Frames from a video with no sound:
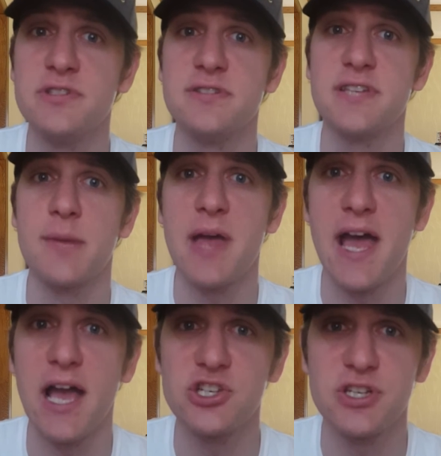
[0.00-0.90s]
same
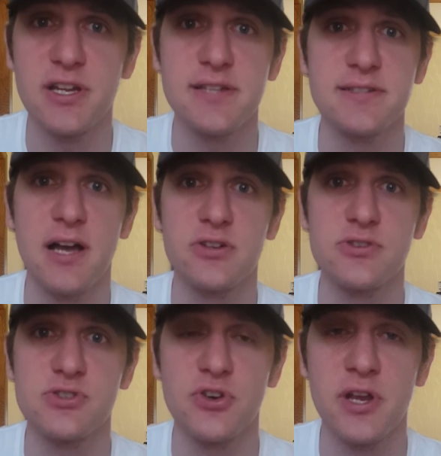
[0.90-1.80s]
action as Doctor
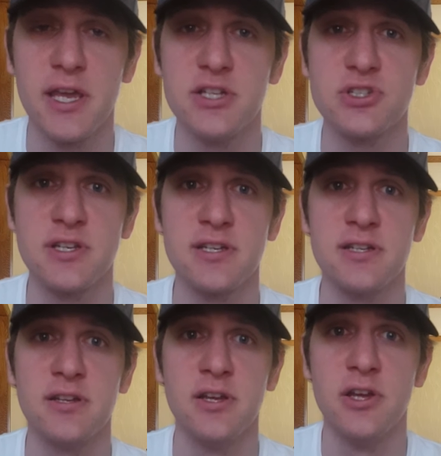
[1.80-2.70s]
Strange, and